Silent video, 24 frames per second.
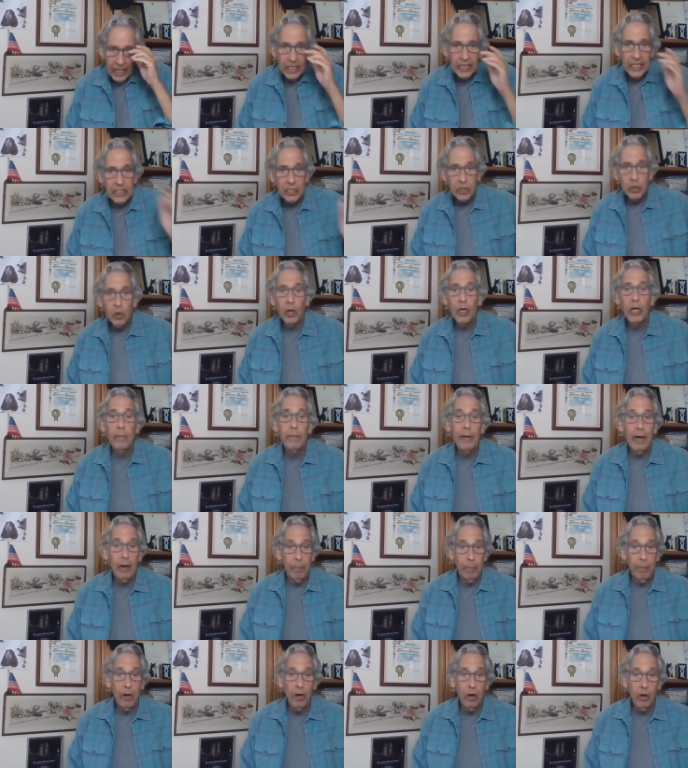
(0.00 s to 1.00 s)
Let's talk
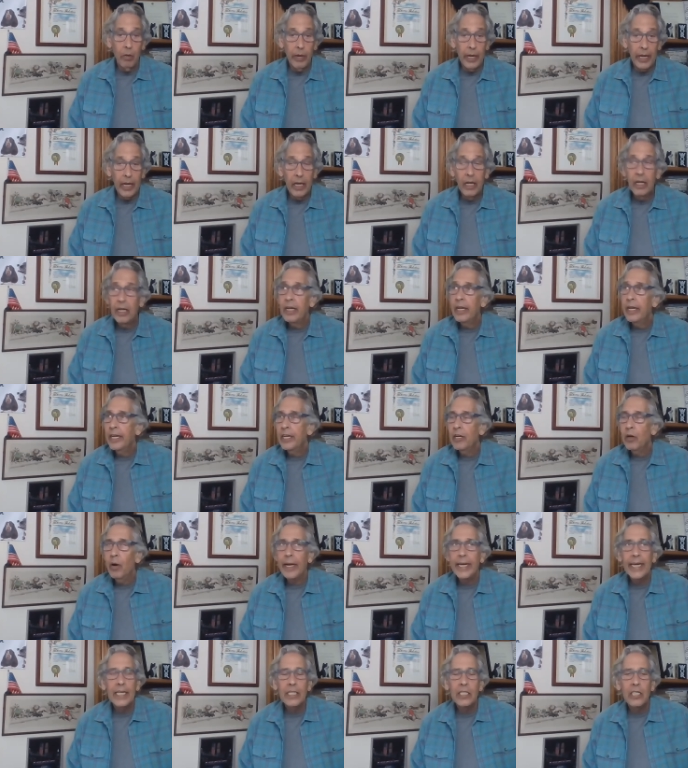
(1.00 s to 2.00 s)
about purring. You know,
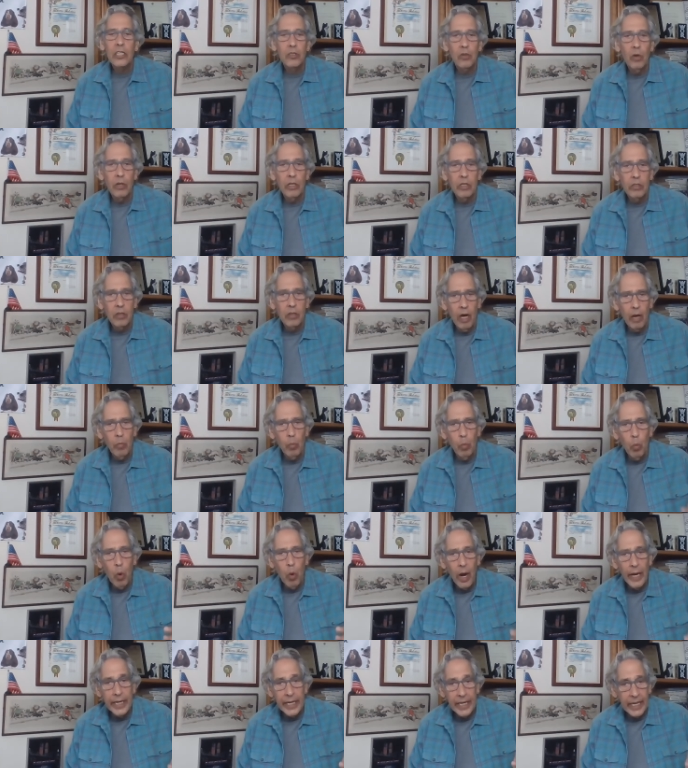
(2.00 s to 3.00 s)
I get this all the time.
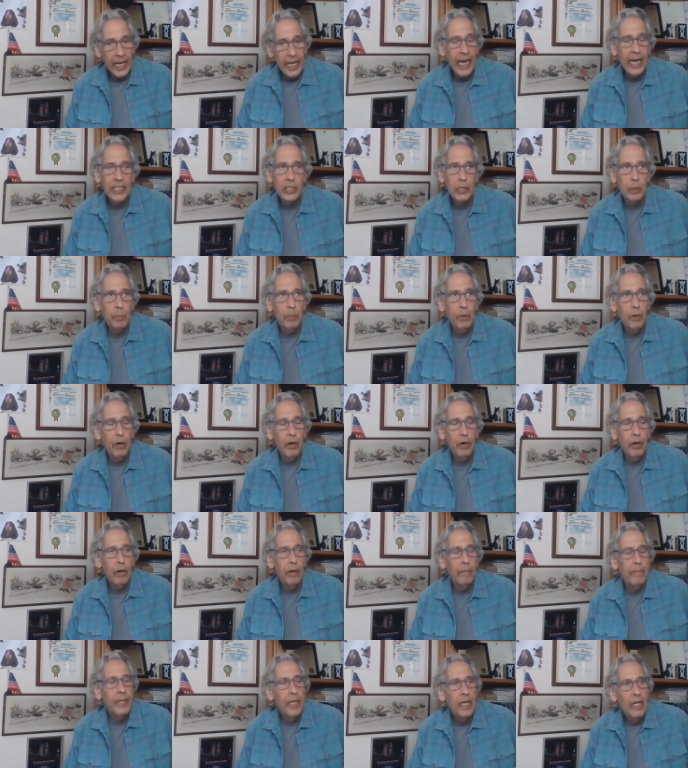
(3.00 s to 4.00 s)
Why do cats
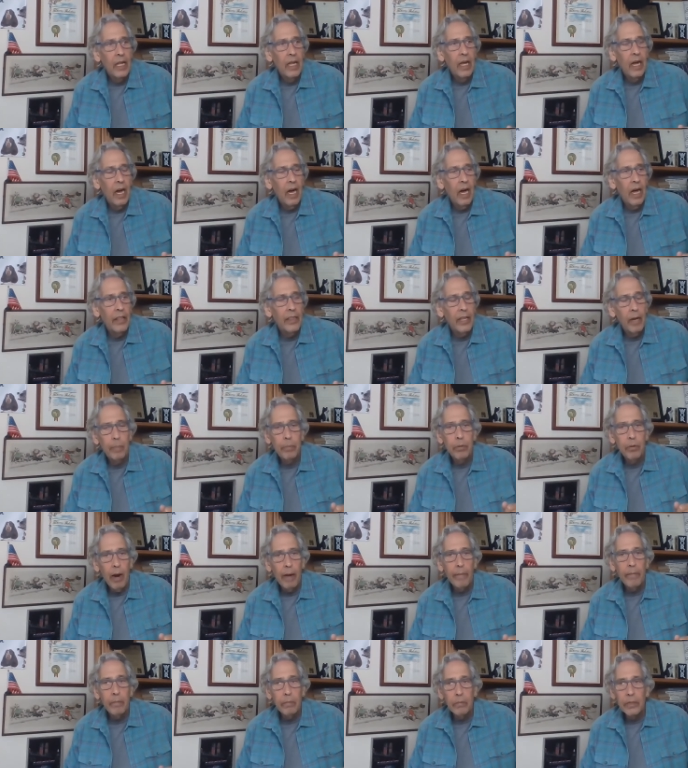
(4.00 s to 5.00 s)
purr? Uh, there
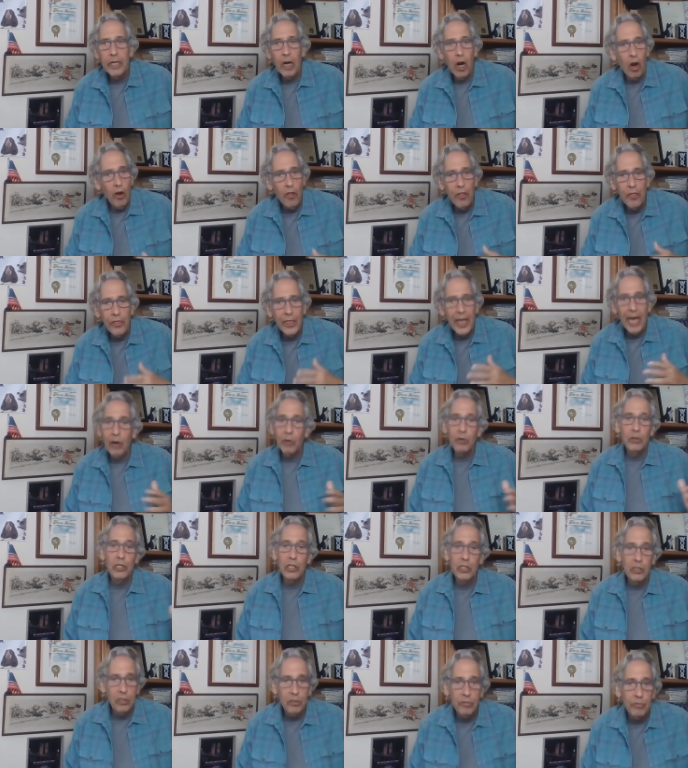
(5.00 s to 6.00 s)
probably are
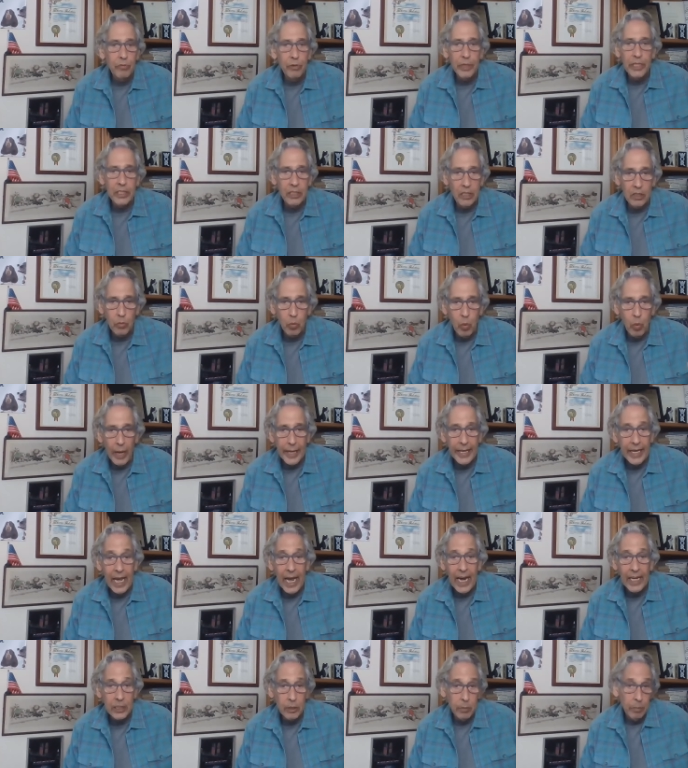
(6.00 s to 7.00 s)
thousands of reasons why
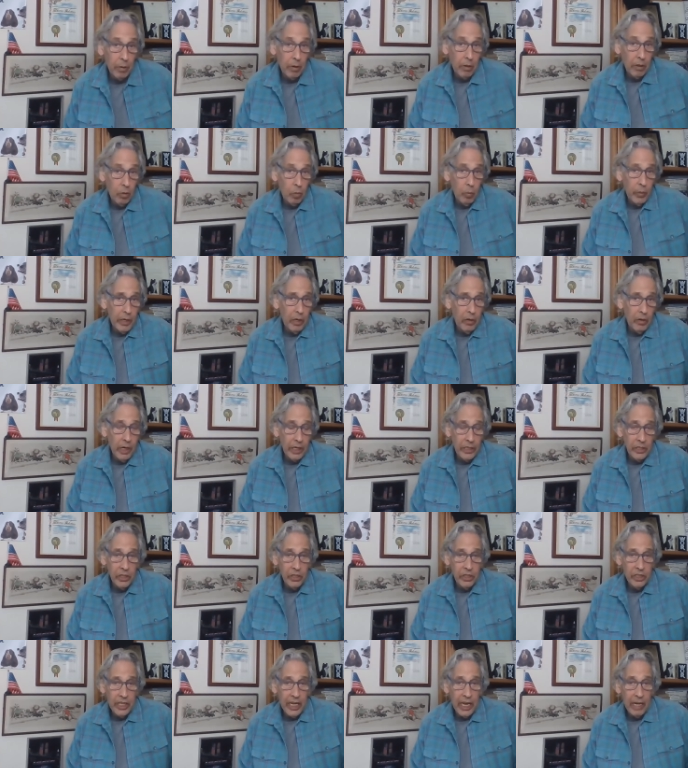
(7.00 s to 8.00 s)
cats purr that we don't
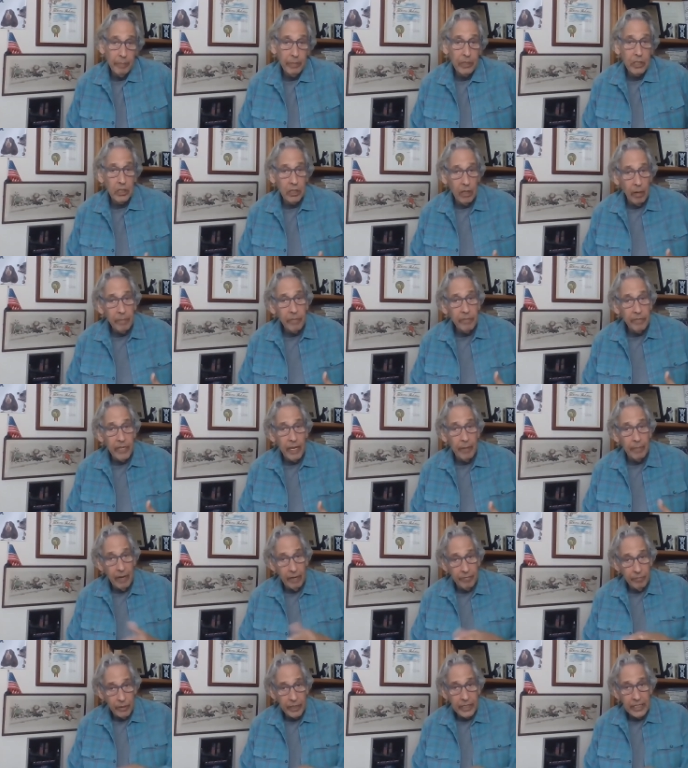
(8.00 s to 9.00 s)
understand, but some of them
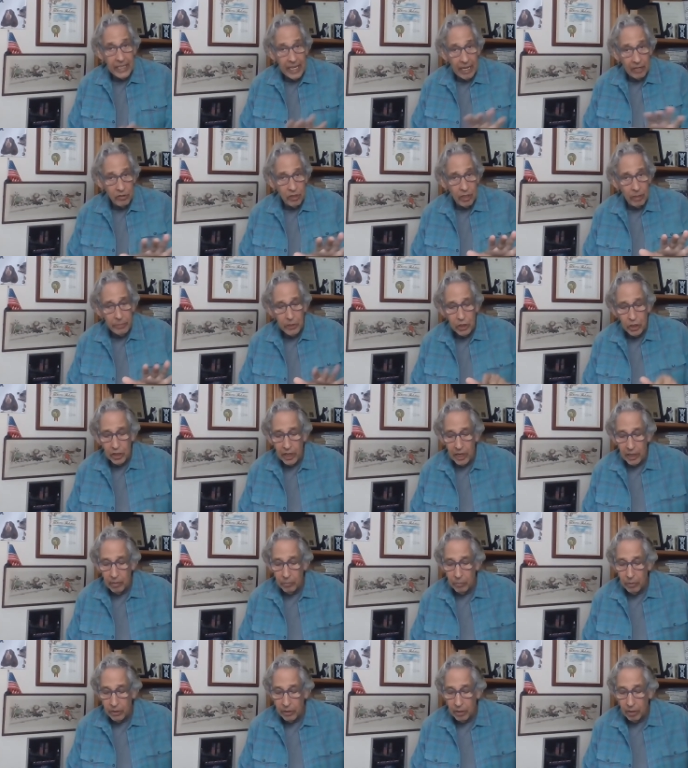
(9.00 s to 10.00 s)
I've written down, so let me share
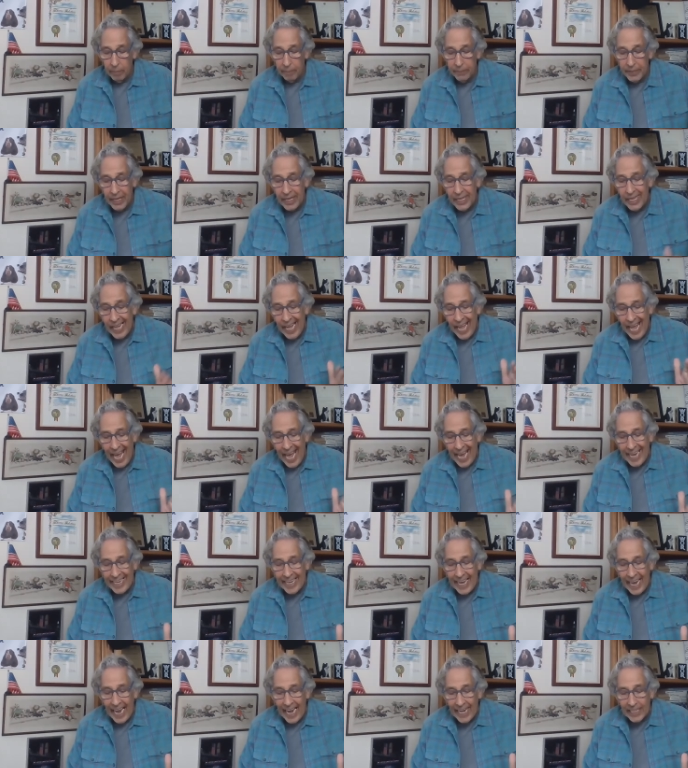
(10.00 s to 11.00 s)
them with you. A
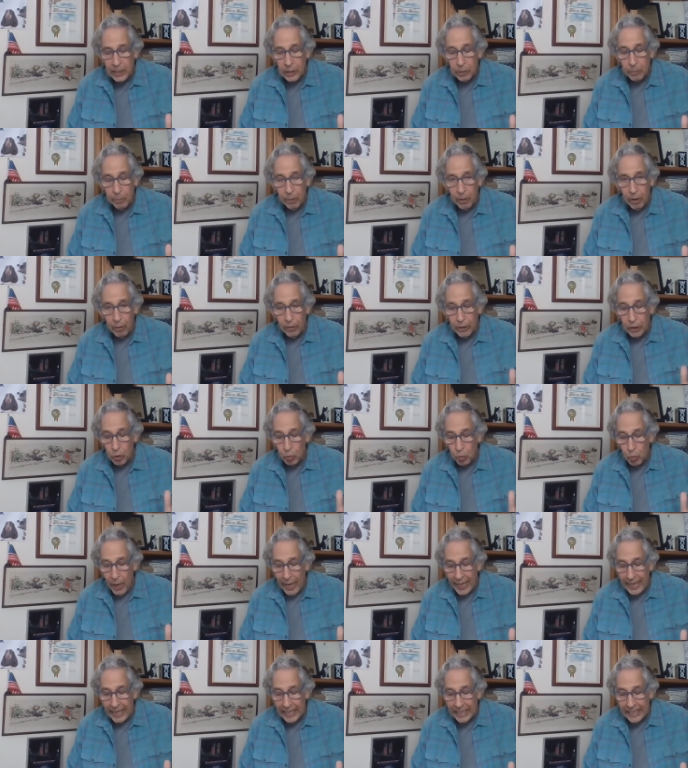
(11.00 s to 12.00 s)
cat's purr is
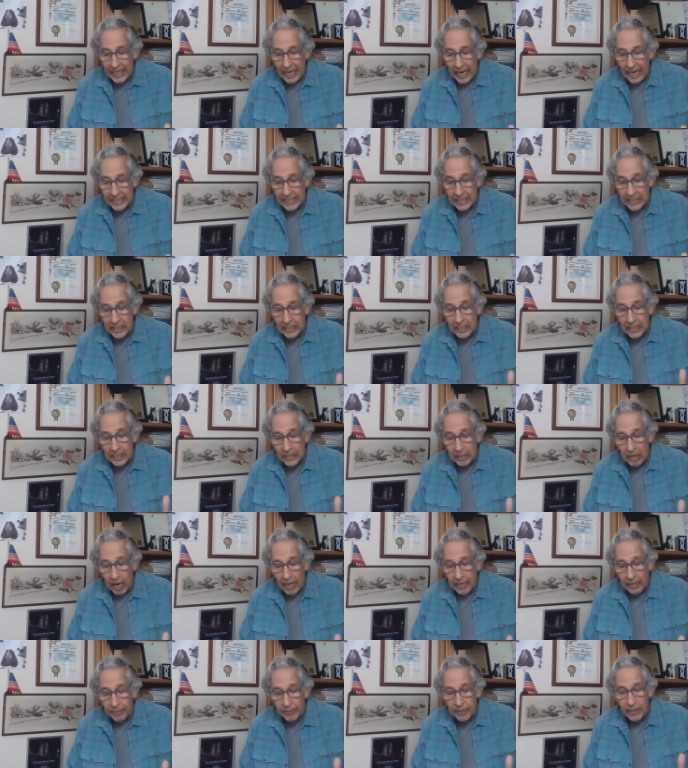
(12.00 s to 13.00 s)
recognized as a
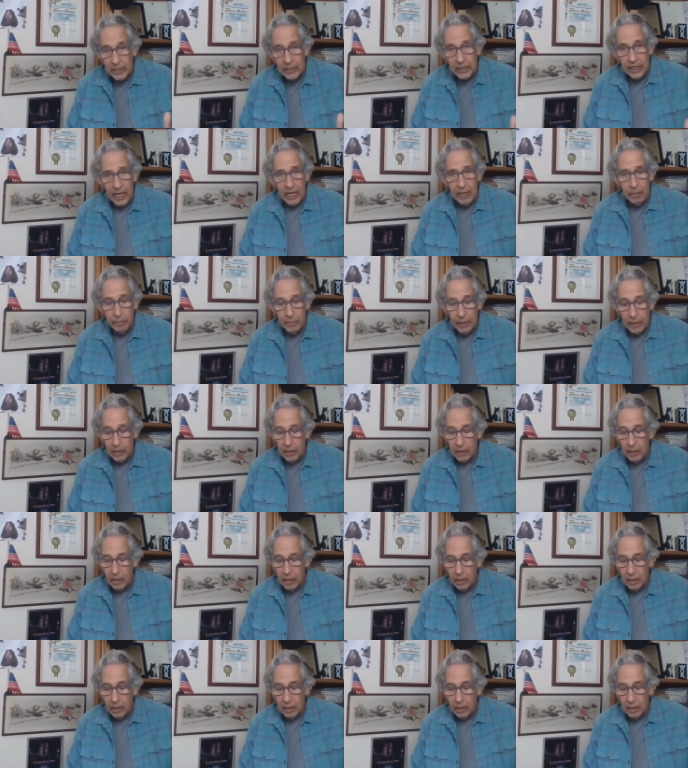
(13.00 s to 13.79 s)
sign of contentment,